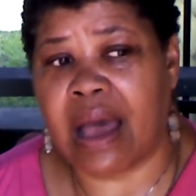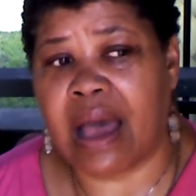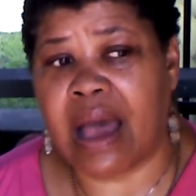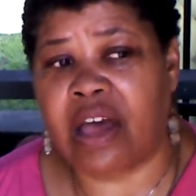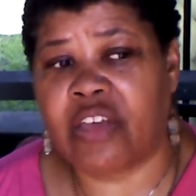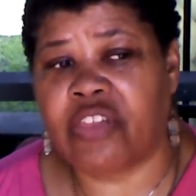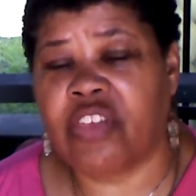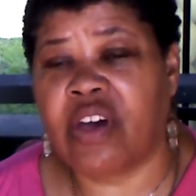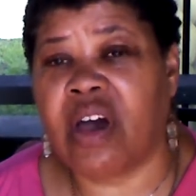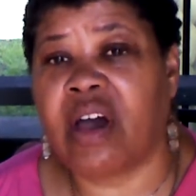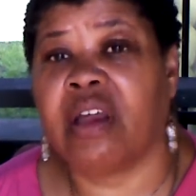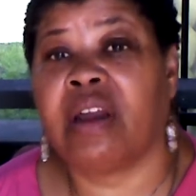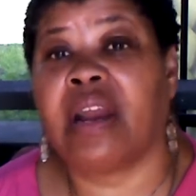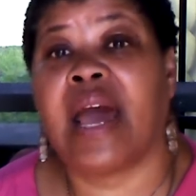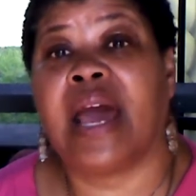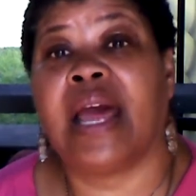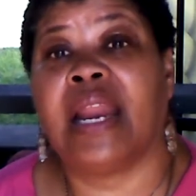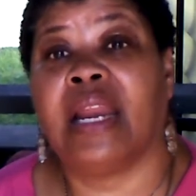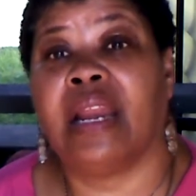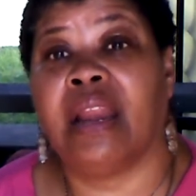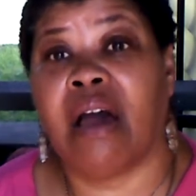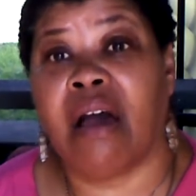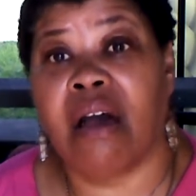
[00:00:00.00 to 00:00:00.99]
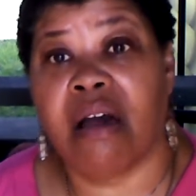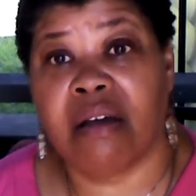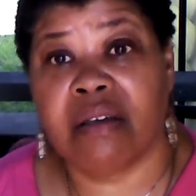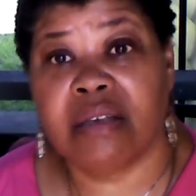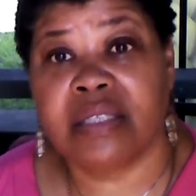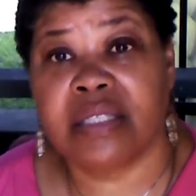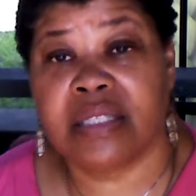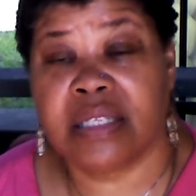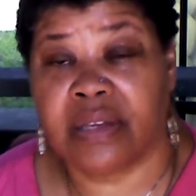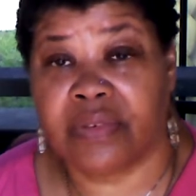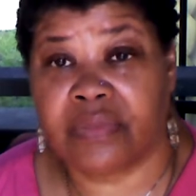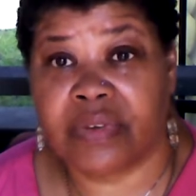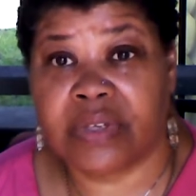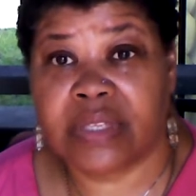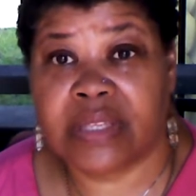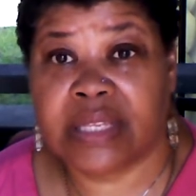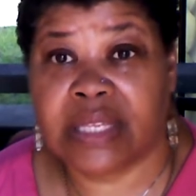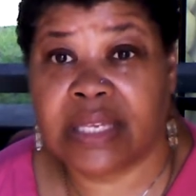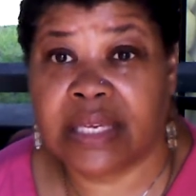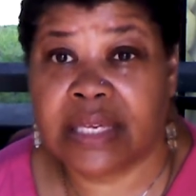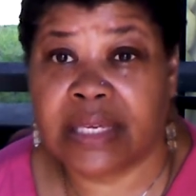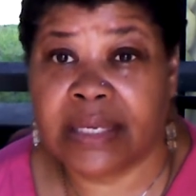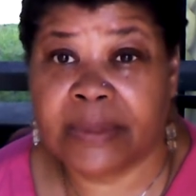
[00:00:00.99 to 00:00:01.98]
I thought I'd lost
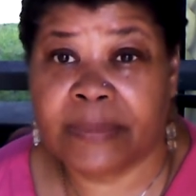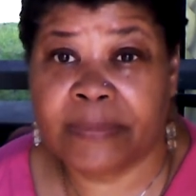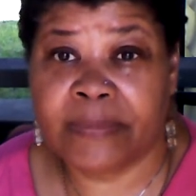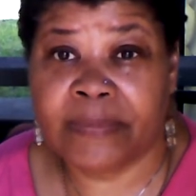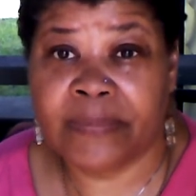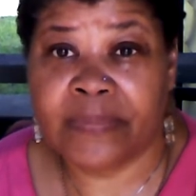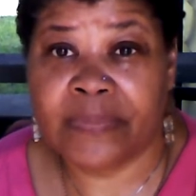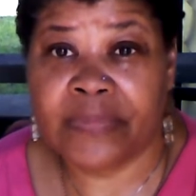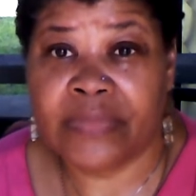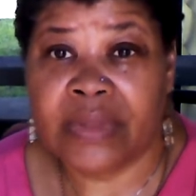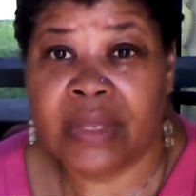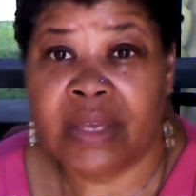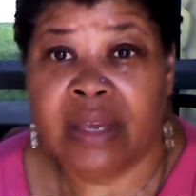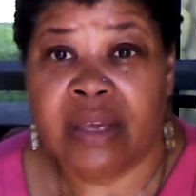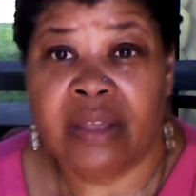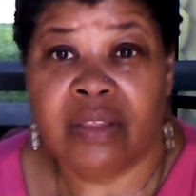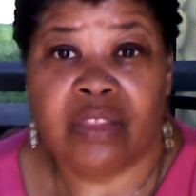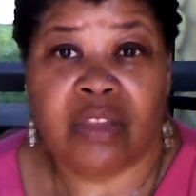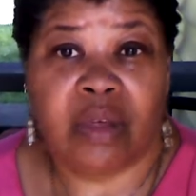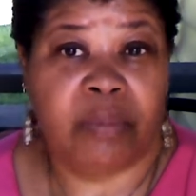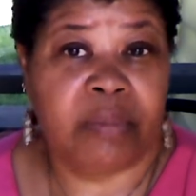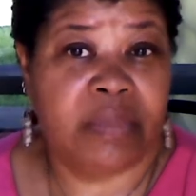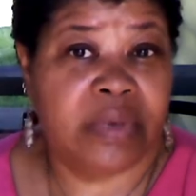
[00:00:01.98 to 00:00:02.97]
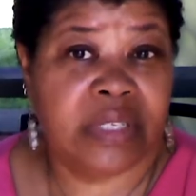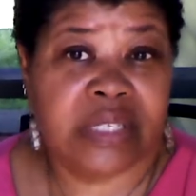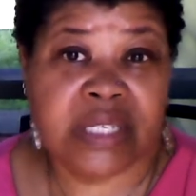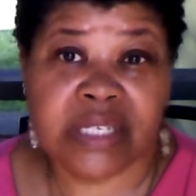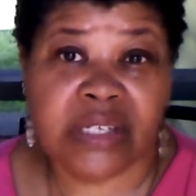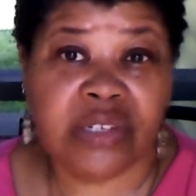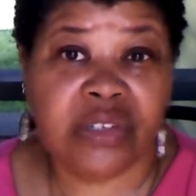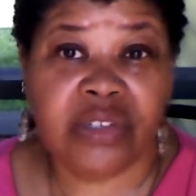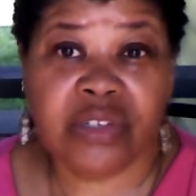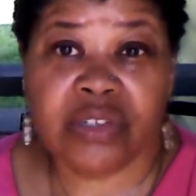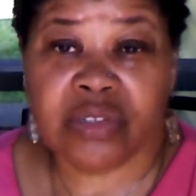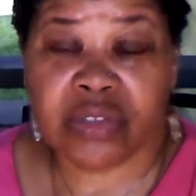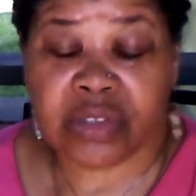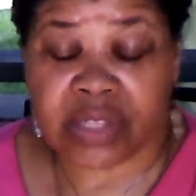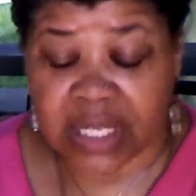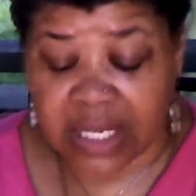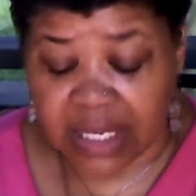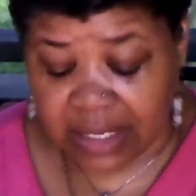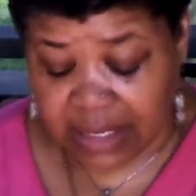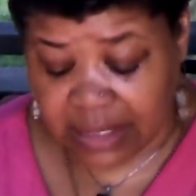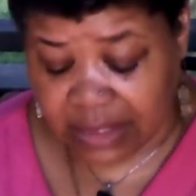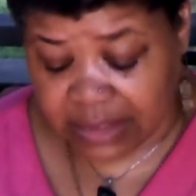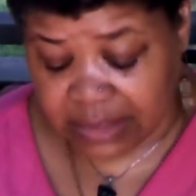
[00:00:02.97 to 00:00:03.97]
everything. The material
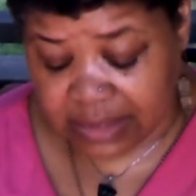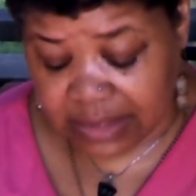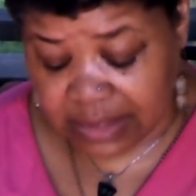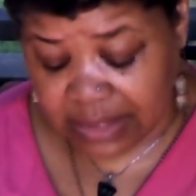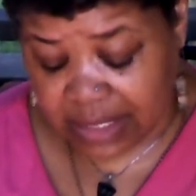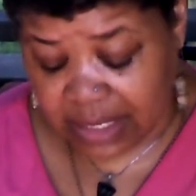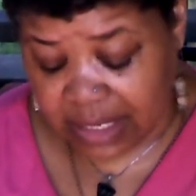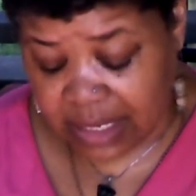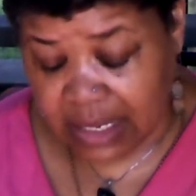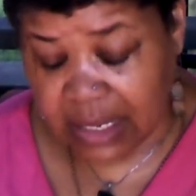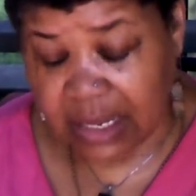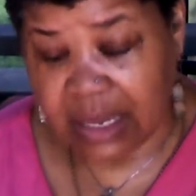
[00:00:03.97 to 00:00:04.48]
things